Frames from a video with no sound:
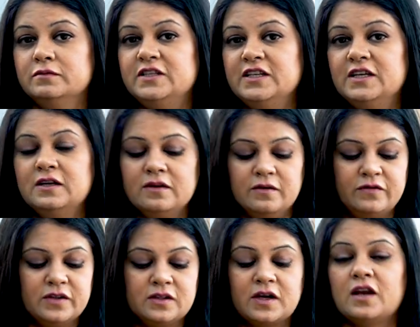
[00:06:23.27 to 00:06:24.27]
deal
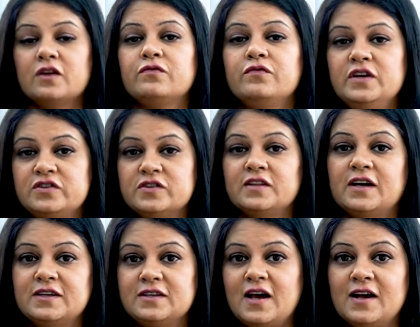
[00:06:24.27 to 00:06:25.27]
with the kind of feature
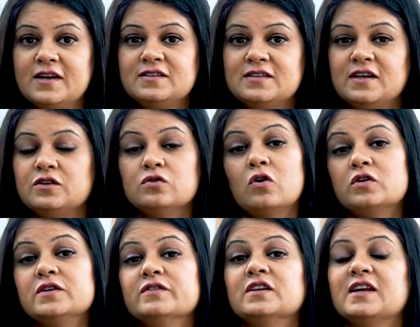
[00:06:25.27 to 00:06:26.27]
that it has, that you're
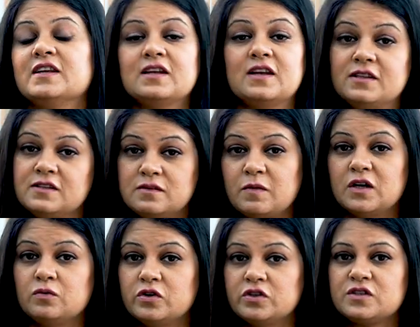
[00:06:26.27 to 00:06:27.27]
not even getting in other
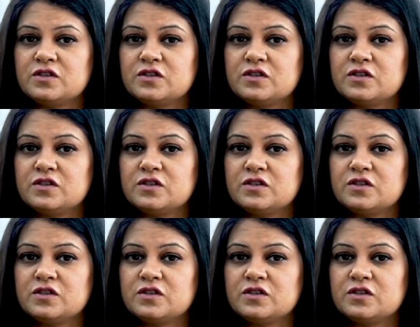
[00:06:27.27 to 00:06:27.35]
smartwatches.